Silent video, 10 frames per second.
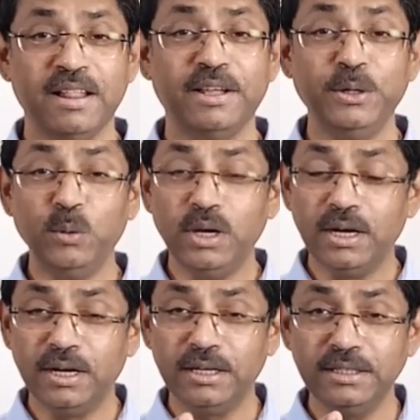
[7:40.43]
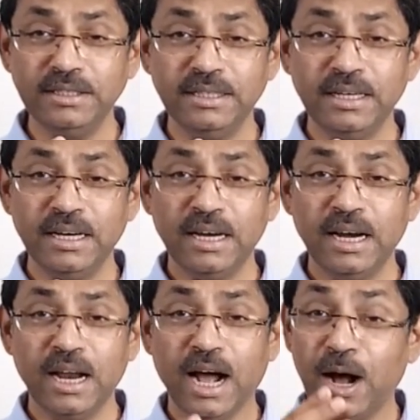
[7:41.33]
Then you learn
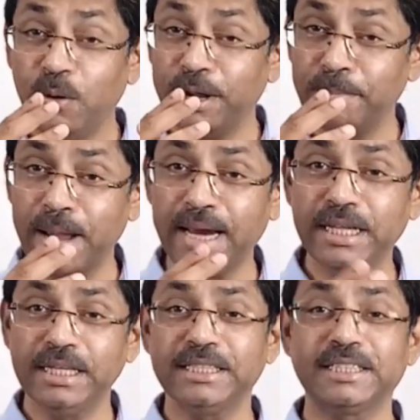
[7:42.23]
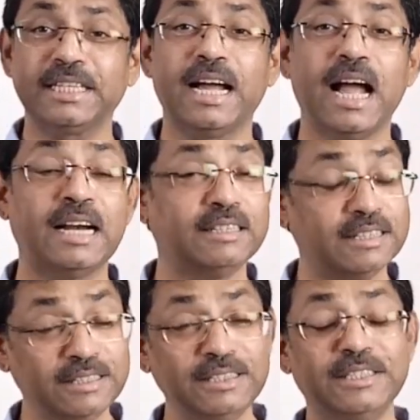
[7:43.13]
how he manages and
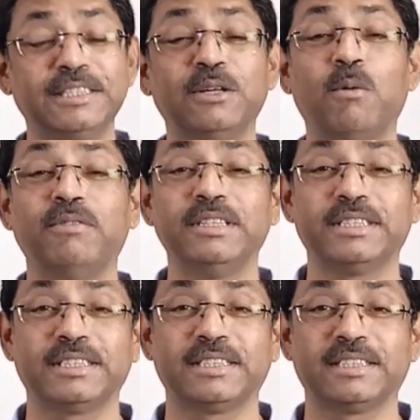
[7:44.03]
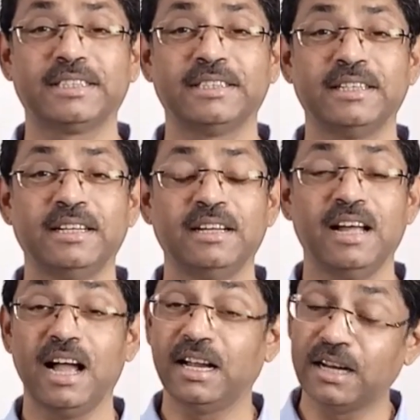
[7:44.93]
runs his office
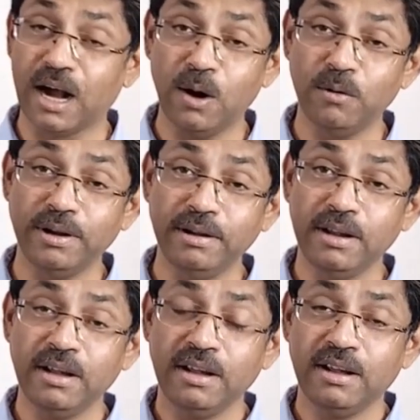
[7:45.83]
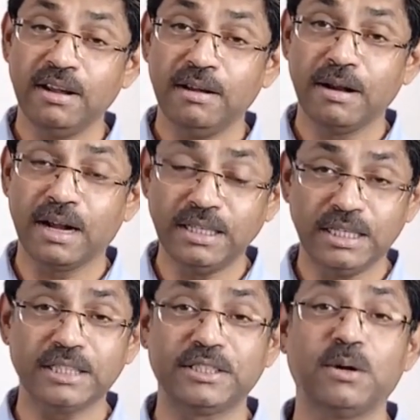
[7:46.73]
and how he
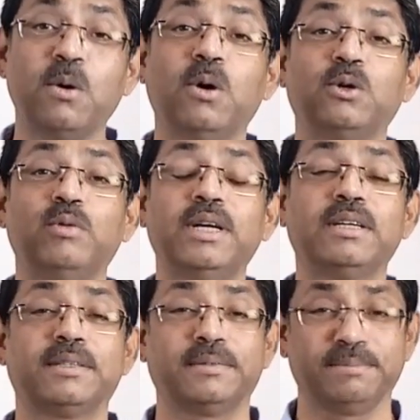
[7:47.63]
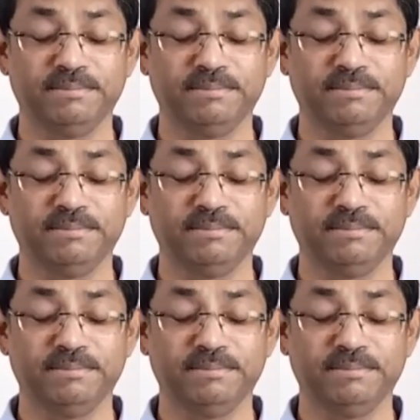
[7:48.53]
conducts the court work.